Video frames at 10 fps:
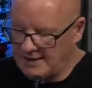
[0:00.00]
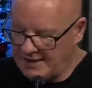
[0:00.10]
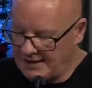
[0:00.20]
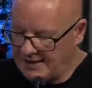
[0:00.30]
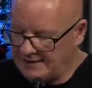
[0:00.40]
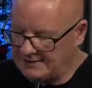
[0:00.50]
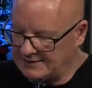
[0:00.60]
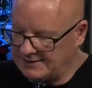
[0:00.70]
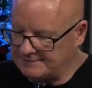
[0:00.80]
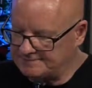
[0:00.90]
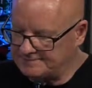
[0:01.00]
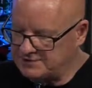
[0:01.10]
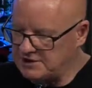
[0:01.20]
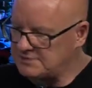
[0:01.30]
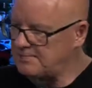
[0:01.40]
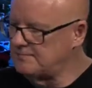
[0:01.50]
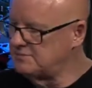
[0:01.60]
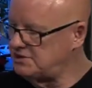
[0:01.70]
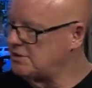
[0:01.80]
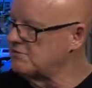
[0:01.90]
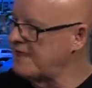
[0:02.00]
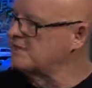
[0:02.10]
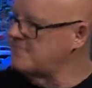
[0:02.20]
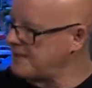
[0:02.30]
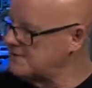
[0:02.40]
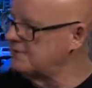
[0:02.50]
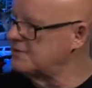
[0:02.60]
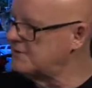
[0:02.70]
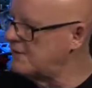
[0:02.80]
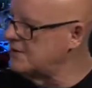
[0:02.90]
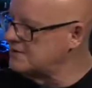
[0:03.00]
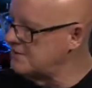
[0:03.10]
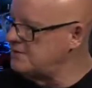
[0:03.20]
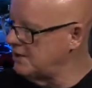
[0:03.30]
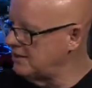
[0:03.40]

and she goes out and speaks on this very subject.